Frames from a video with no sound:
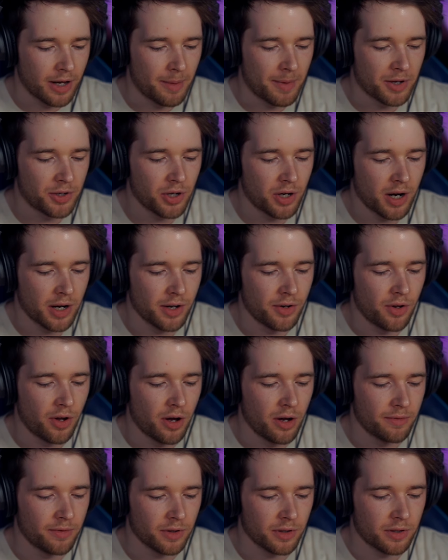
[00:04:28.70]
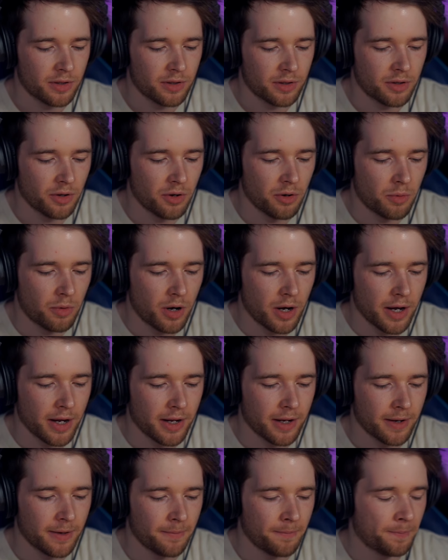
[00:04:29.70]
I'm actually kind of nervous. Don't know why.
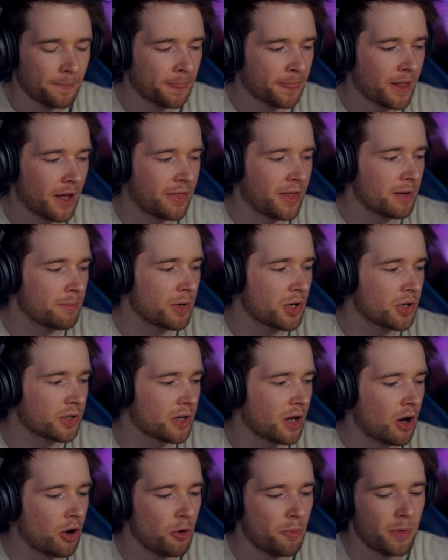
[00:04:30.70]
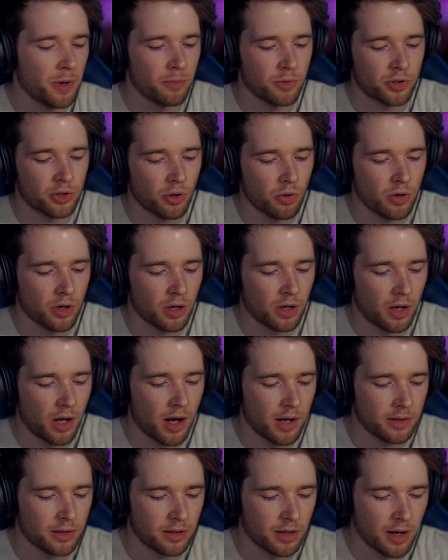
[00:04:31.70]
I think because our opening was so good
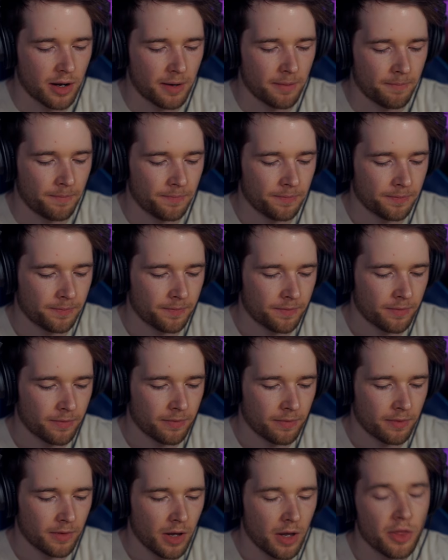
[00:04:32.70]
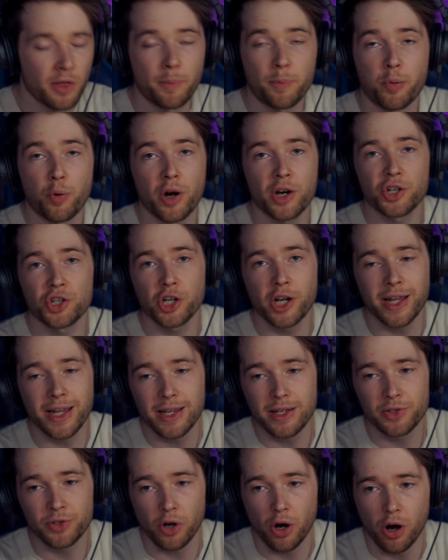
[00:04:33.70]
last time. The pressure
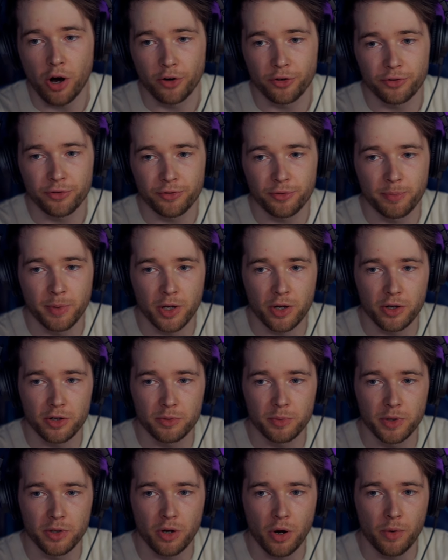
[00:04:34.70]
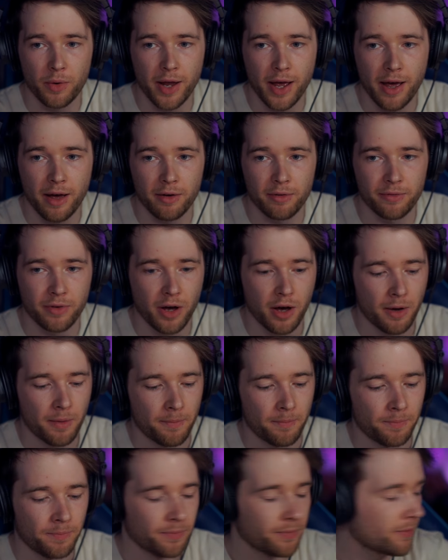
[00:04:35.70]
is off because we don't have...
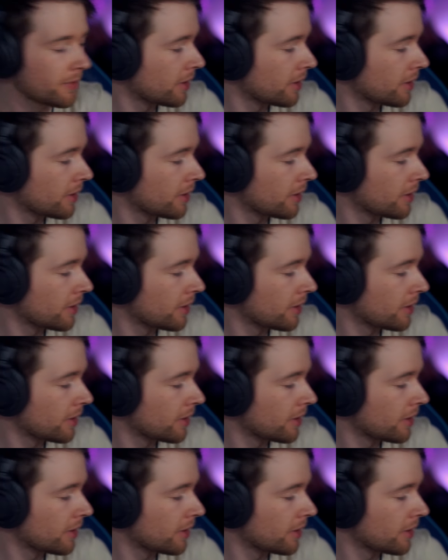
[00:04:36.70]
um.